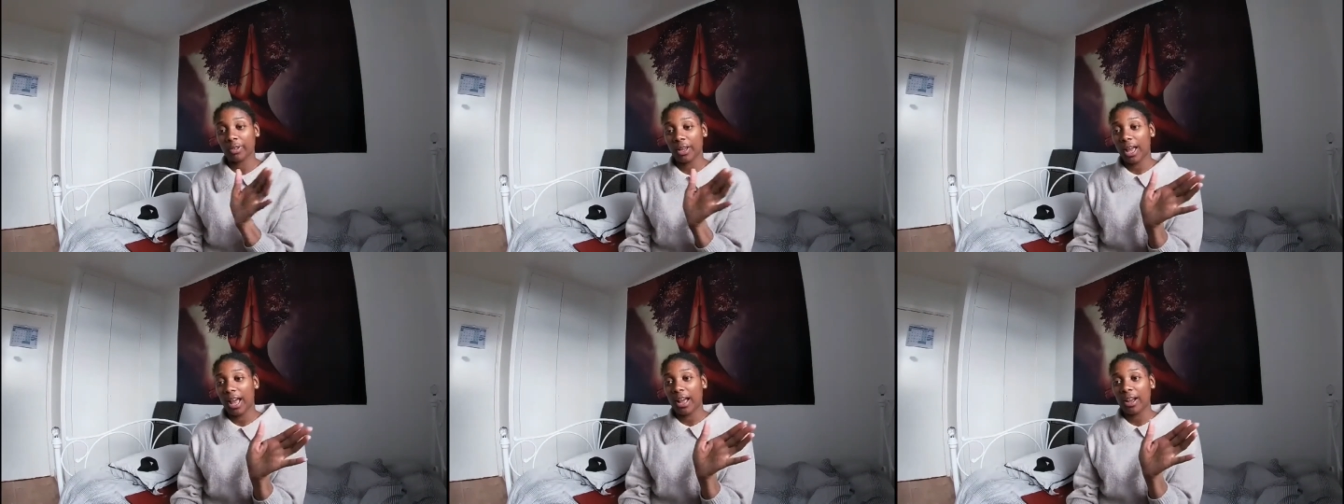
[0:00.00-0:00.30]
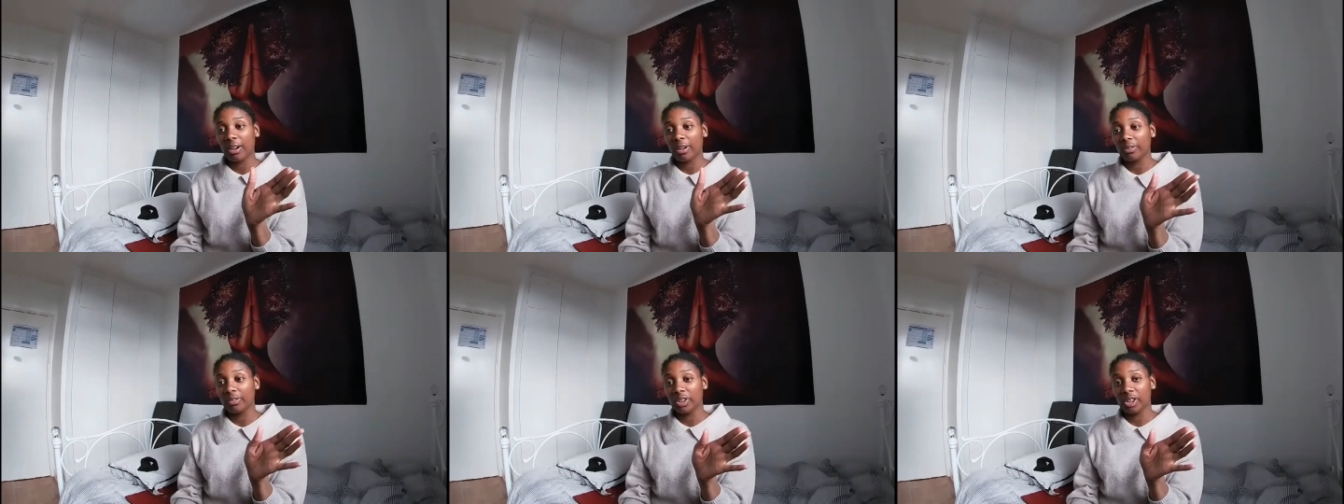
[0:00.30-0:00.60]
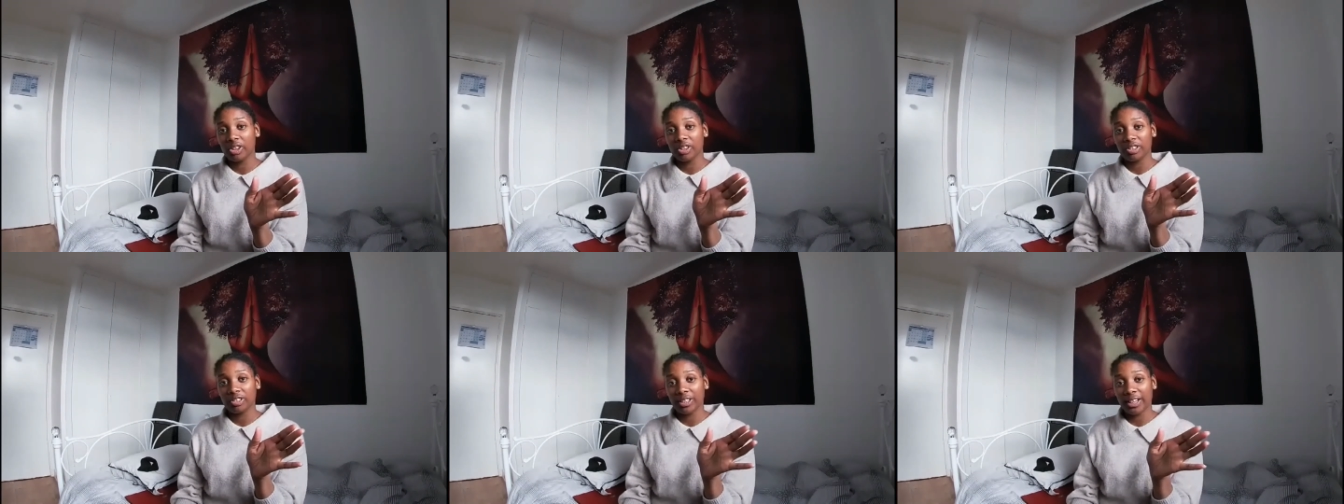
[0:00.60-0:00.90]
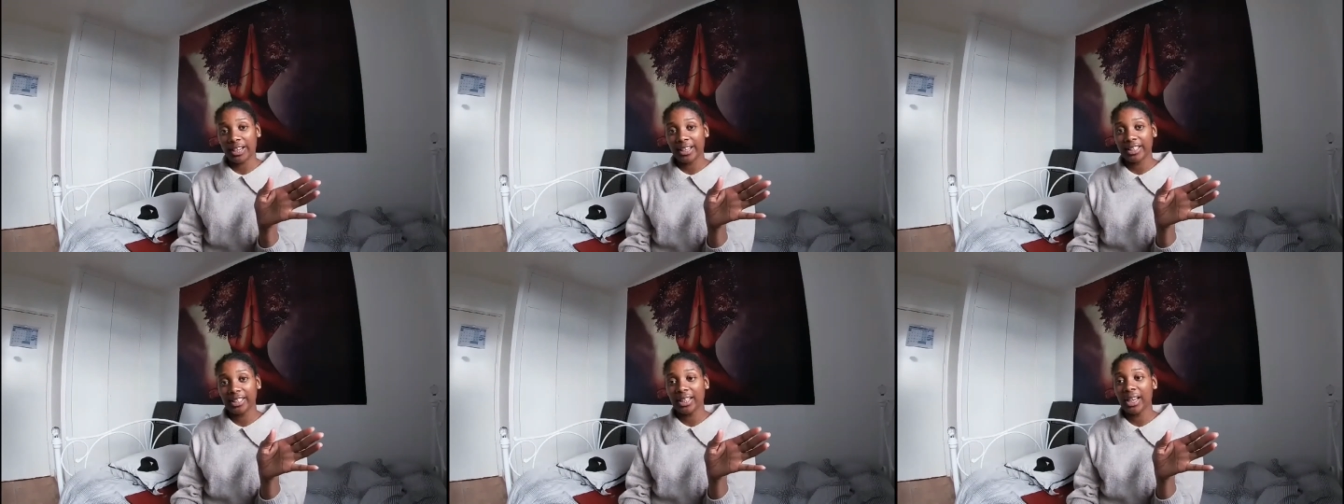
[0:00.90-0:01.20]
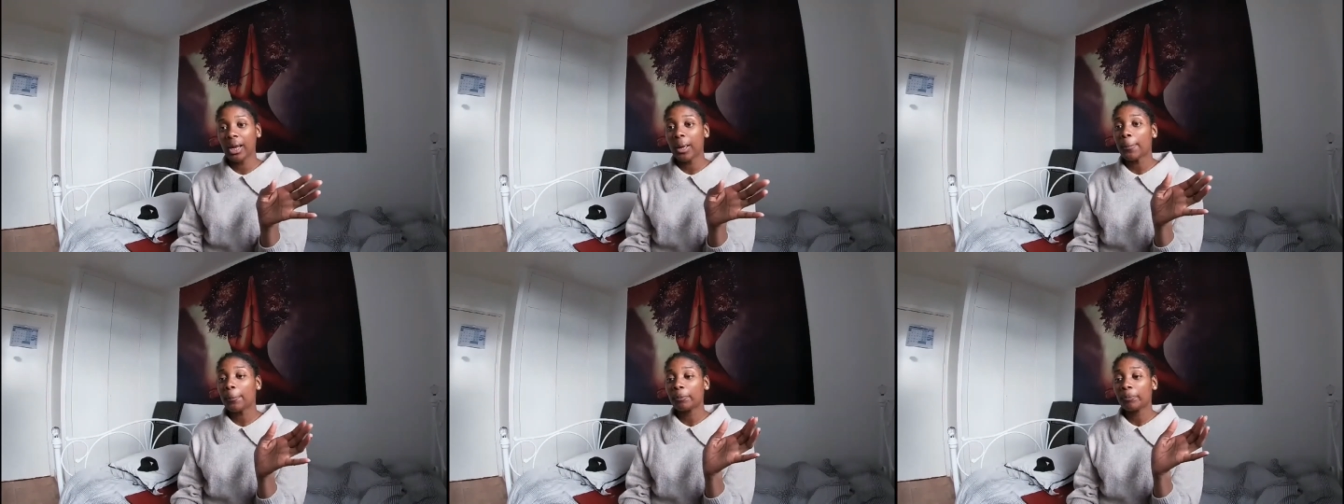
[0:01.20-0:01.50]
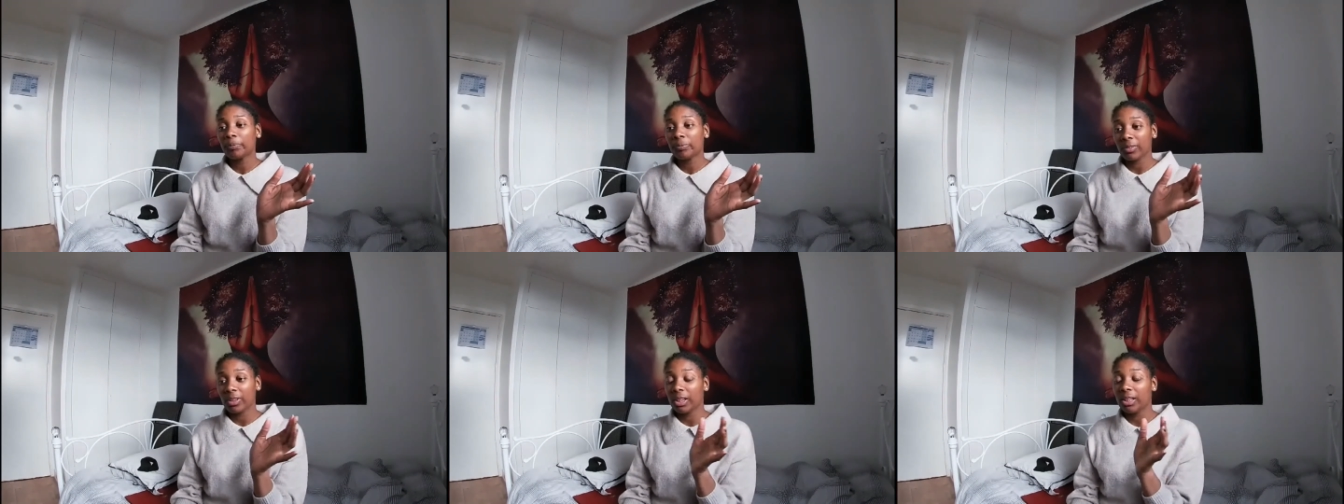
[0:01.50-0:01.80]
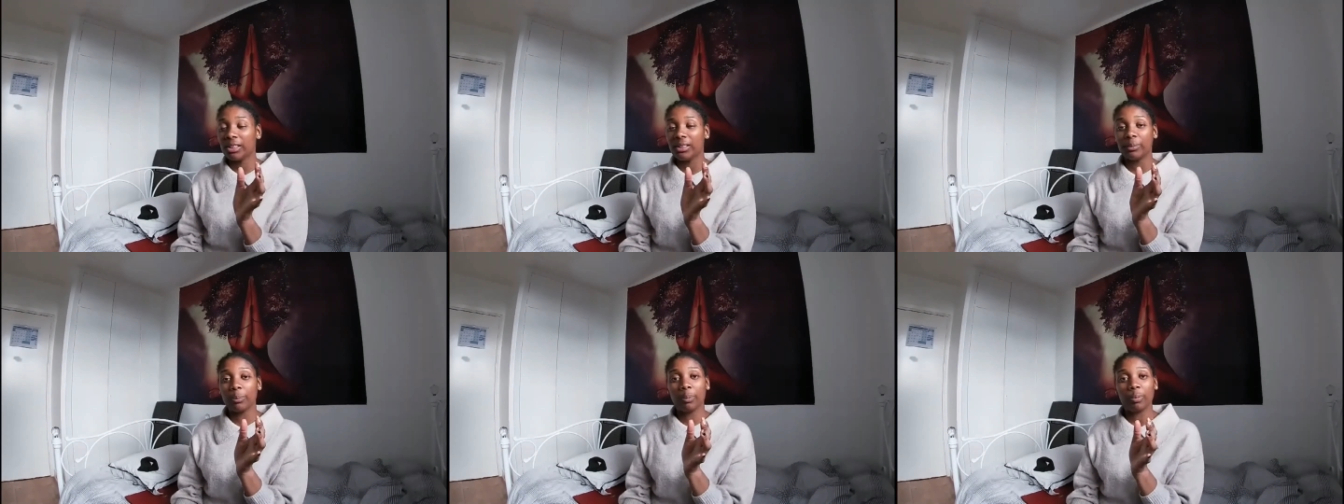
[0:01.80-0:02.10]
out of Ukraine,
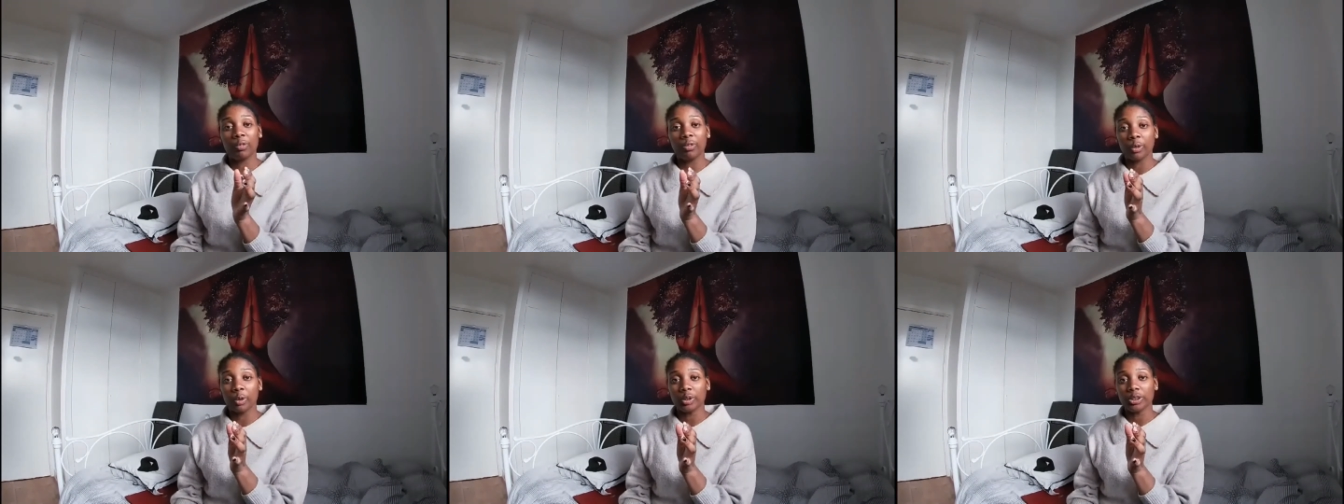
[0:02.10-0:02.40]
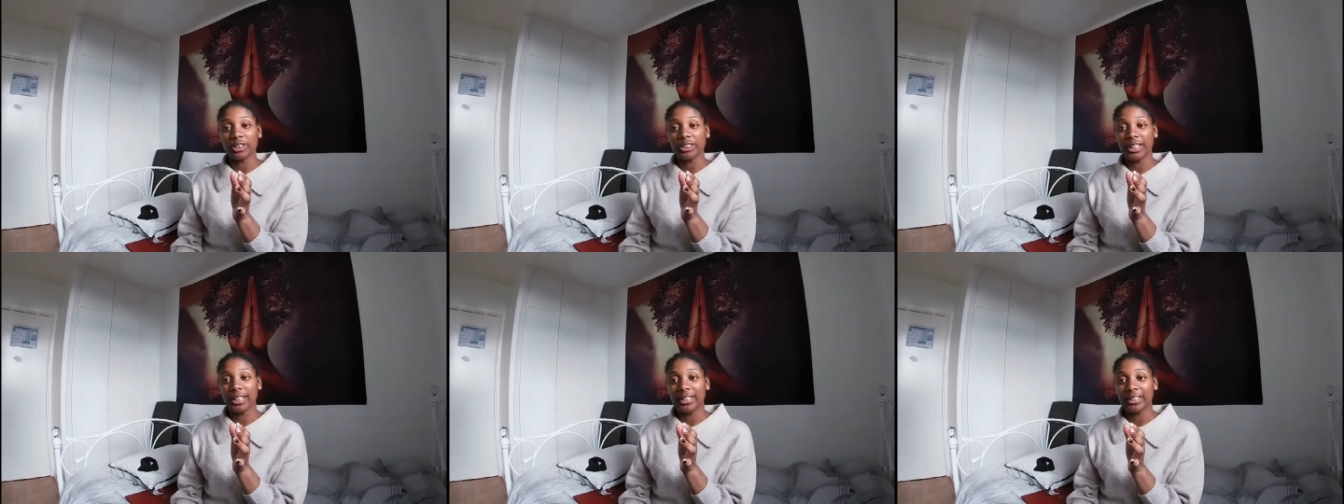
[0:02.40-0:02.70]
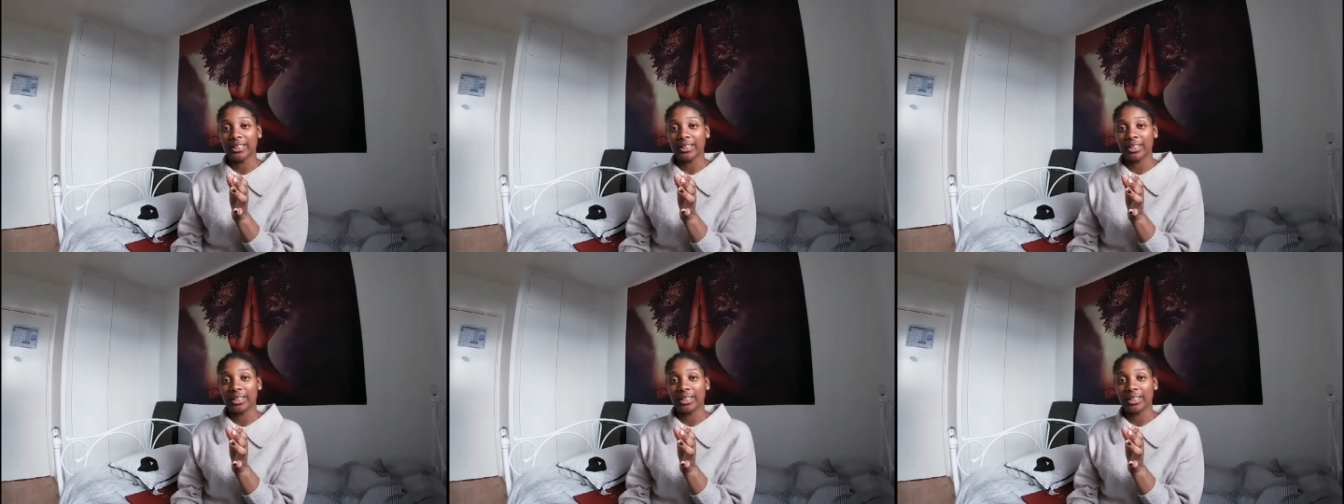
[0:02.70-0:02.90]
and forcing